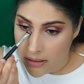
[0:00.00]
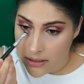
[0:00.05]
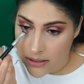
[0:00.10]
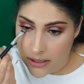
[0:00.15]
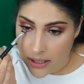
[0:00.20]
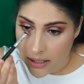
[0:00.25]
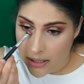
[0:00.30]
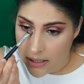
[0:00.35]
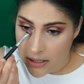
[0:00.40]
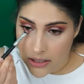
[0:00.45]

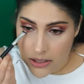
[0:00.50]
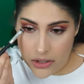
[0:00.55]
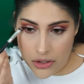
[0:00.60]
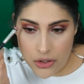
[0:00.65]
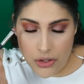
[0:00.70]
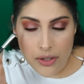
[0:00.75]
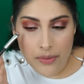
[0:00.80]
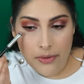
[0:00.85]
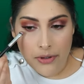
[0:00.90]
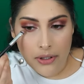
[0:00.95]
Kind of
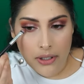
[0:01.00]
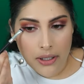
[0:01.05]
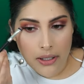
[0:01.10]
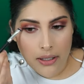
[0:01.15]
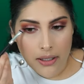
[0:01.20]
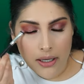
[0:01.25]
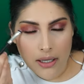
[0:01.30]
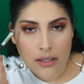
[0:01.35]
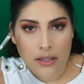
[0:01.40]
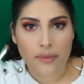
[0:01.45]
distributing
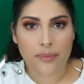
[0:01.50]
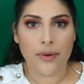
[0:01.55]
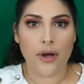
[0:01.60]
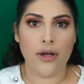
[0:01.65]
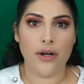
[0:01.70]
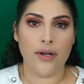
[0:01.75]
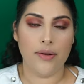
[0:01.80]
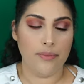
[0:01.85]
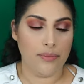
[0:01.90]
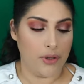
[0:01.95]
at the
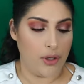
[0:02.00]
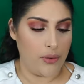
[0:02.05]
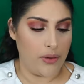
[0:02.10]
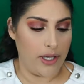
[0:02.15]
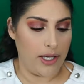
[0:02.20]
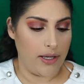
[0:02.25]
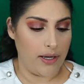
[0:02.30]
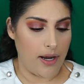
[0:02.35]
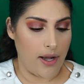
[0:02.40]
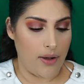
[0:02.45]
bottom,
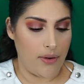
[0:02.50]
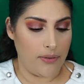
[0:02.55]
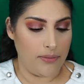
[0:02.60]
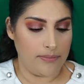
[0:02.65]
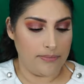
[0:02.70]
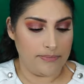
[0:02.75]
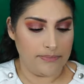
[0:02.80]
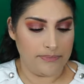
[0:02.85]
blowing it out.